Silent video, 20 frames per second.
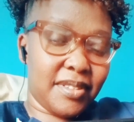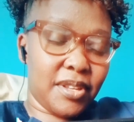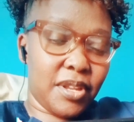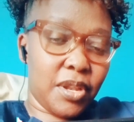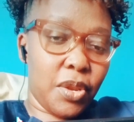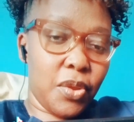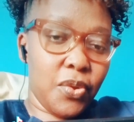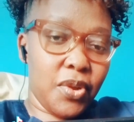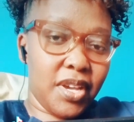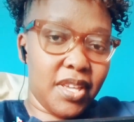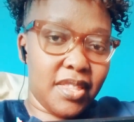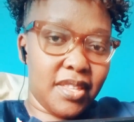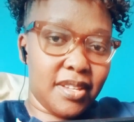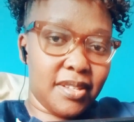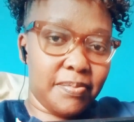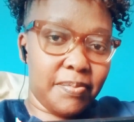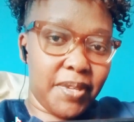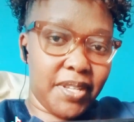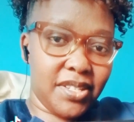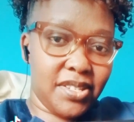look at
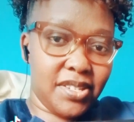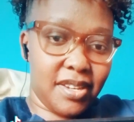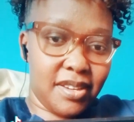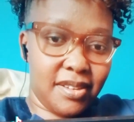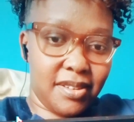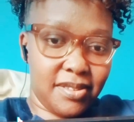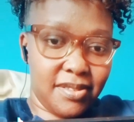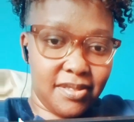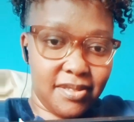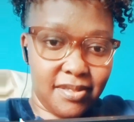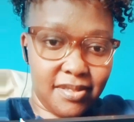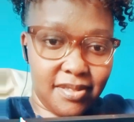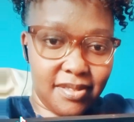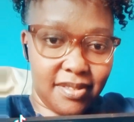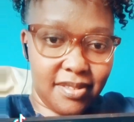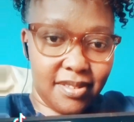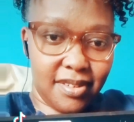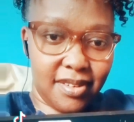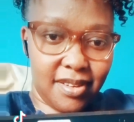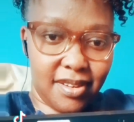that picture.
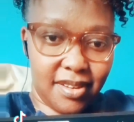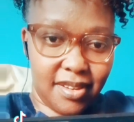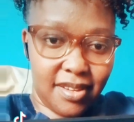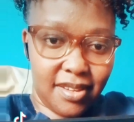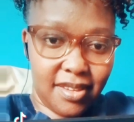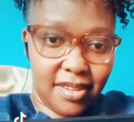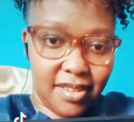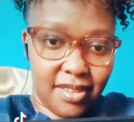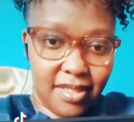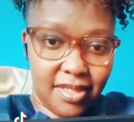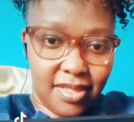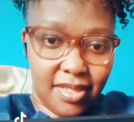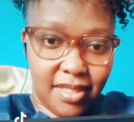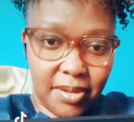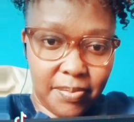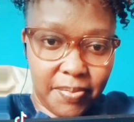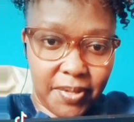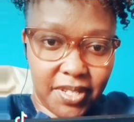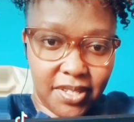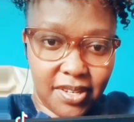
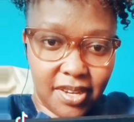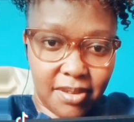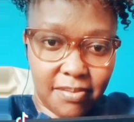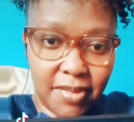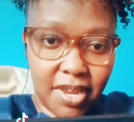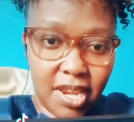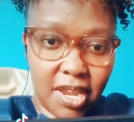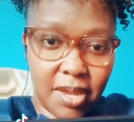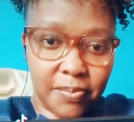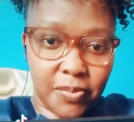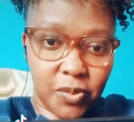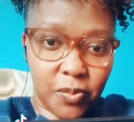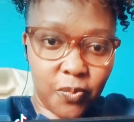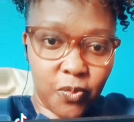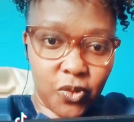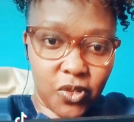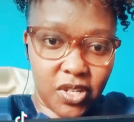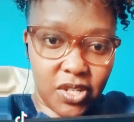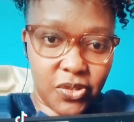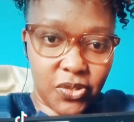That picture in my
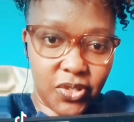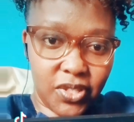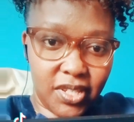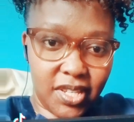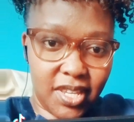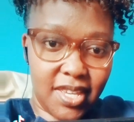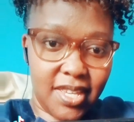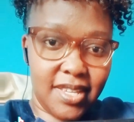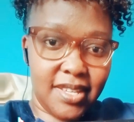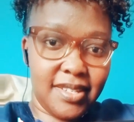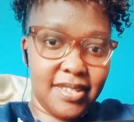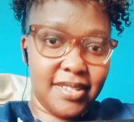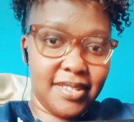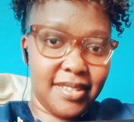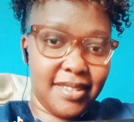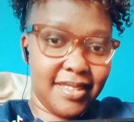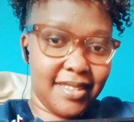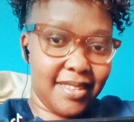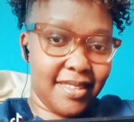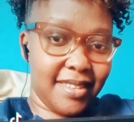laptop, what are you seeing?
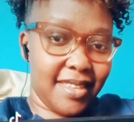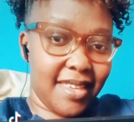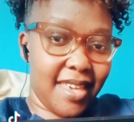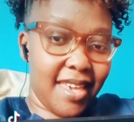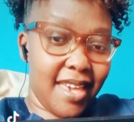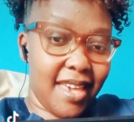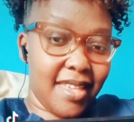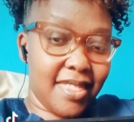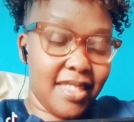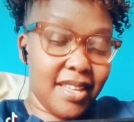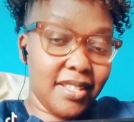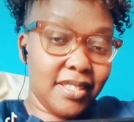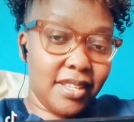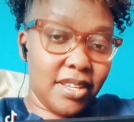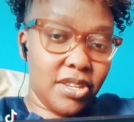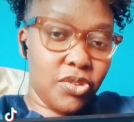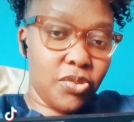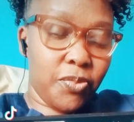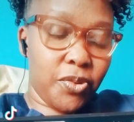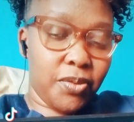That's
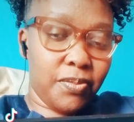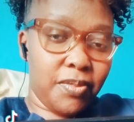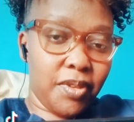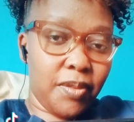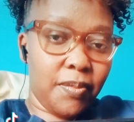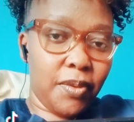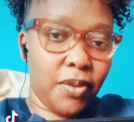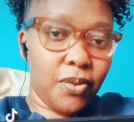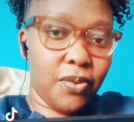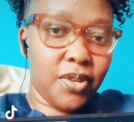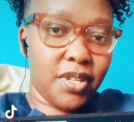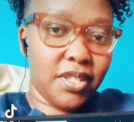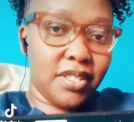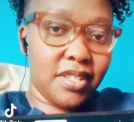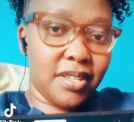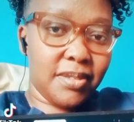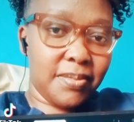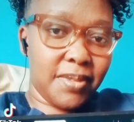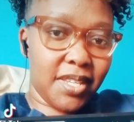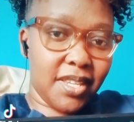a newborn baby who has
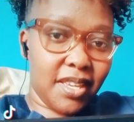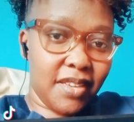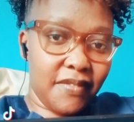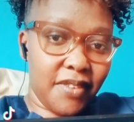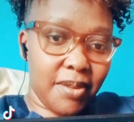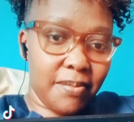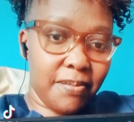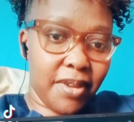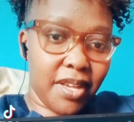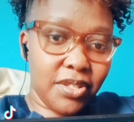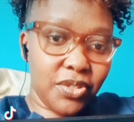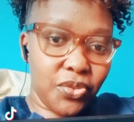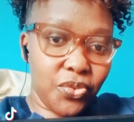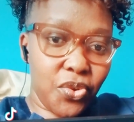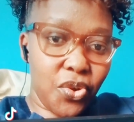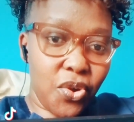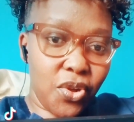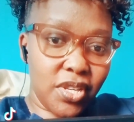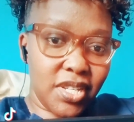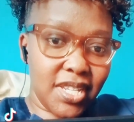just been given birth to,
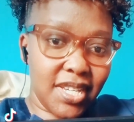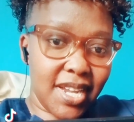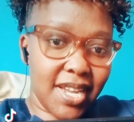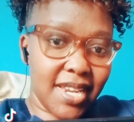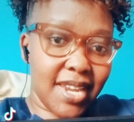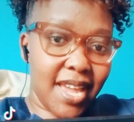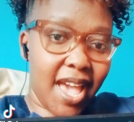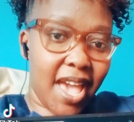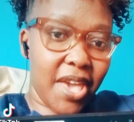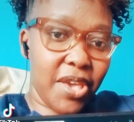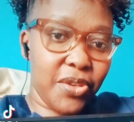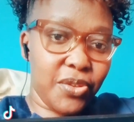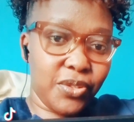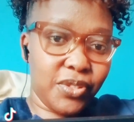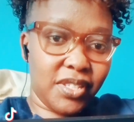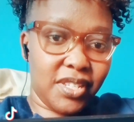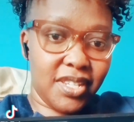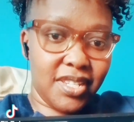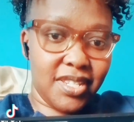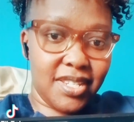holding an
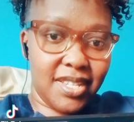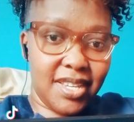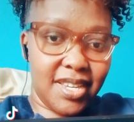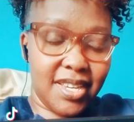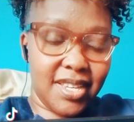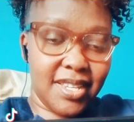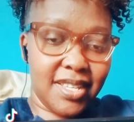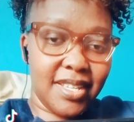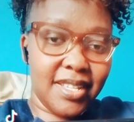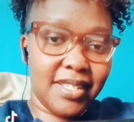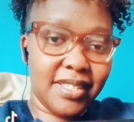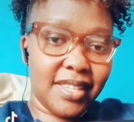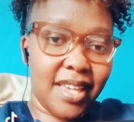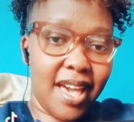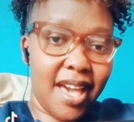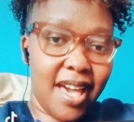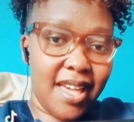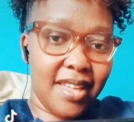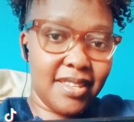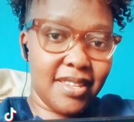Iucd in its
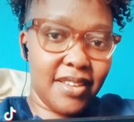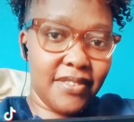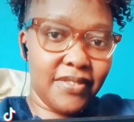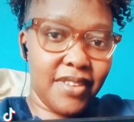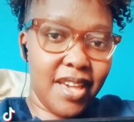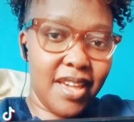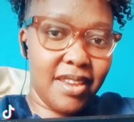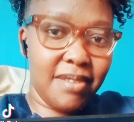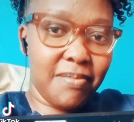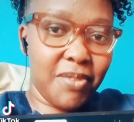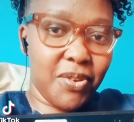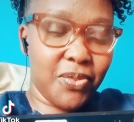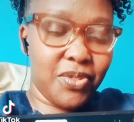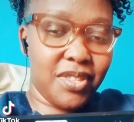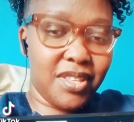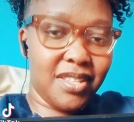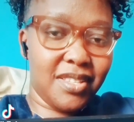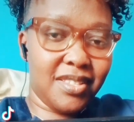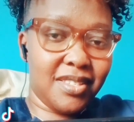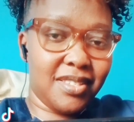hand. I've heard about
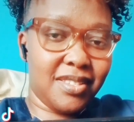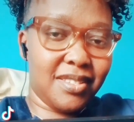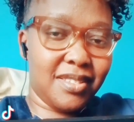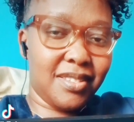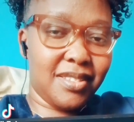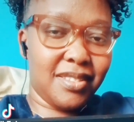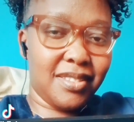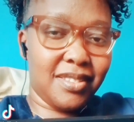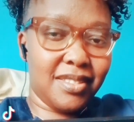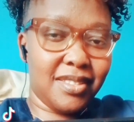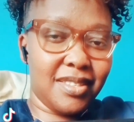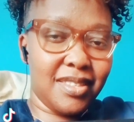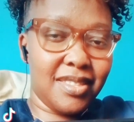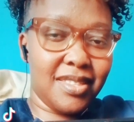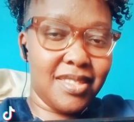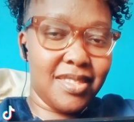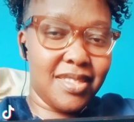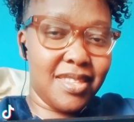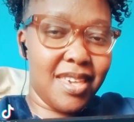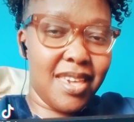this
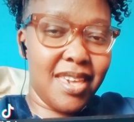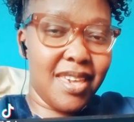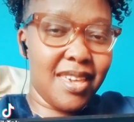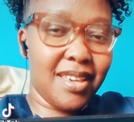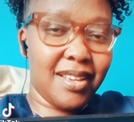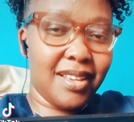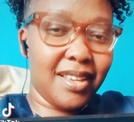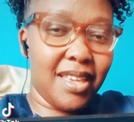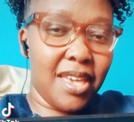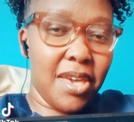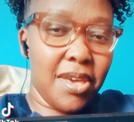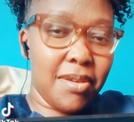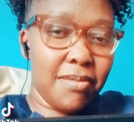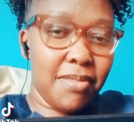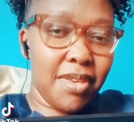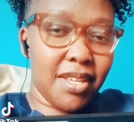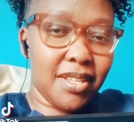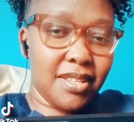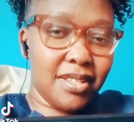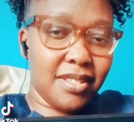thing
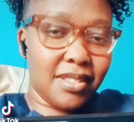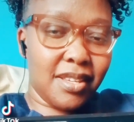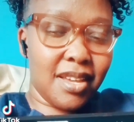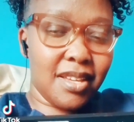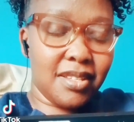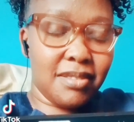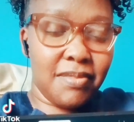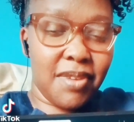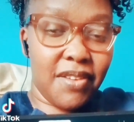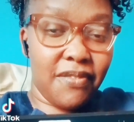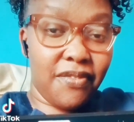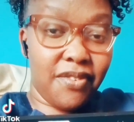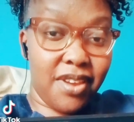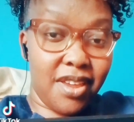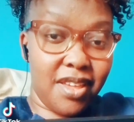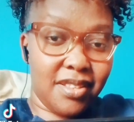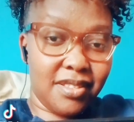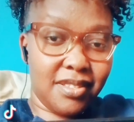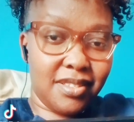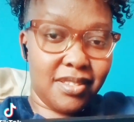being discussed by
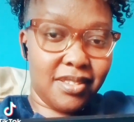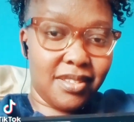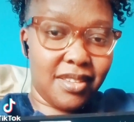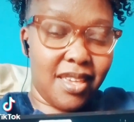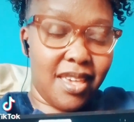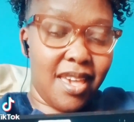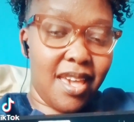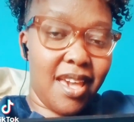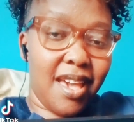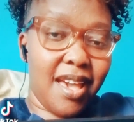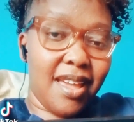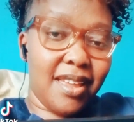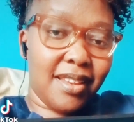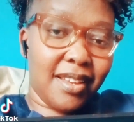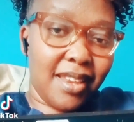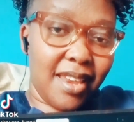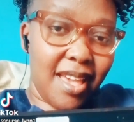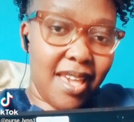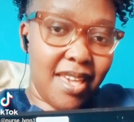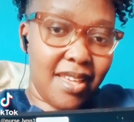friends and
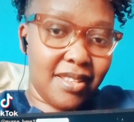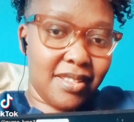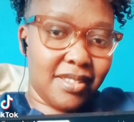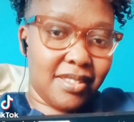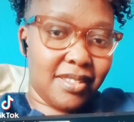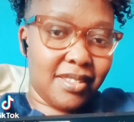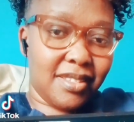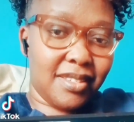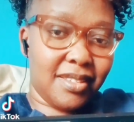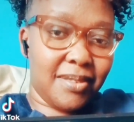clients.